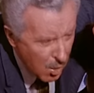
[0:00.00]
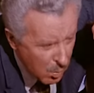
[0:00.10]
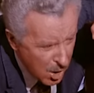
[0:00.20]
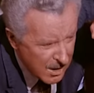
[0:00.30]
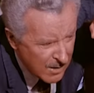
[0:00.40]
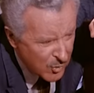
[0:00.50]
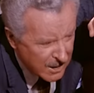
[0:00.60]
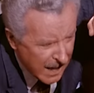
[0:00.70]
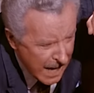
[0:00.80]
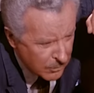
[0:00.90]
Don't worry. If
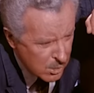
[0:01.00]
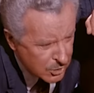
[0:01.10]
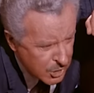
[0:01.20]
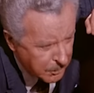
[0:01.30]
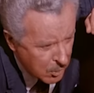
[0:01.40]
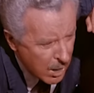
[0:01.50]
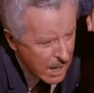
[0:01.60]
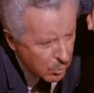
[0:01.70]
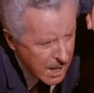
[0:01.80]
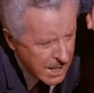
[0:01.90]
we can't, we'll ship you
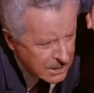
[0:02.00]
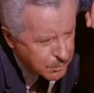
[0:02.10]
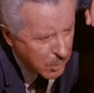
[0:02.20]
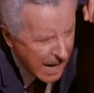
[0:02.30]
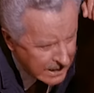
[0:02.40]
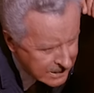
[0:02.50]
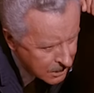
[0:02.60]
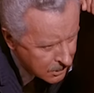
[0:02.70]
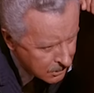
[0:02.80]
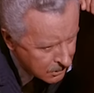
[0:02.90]
Railroad Express.